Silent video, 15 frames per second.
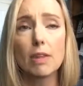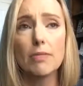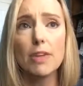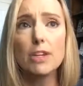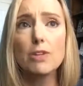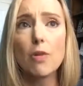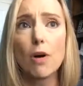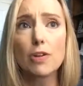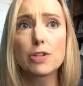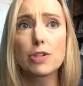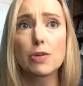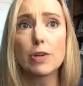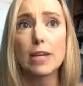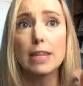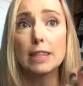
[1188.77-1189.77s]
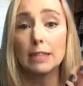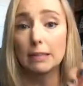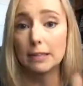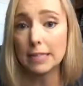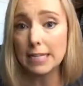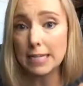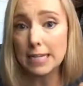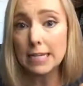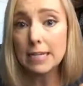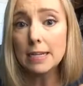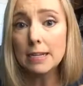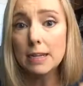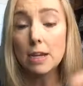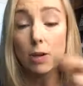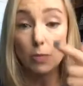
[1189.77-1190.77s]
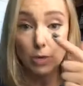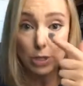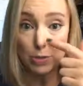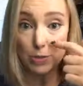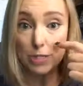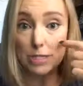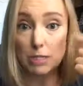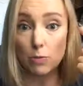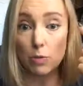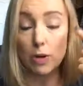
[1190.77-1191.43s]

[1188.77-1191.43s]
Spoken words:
Then you also get the linen, which was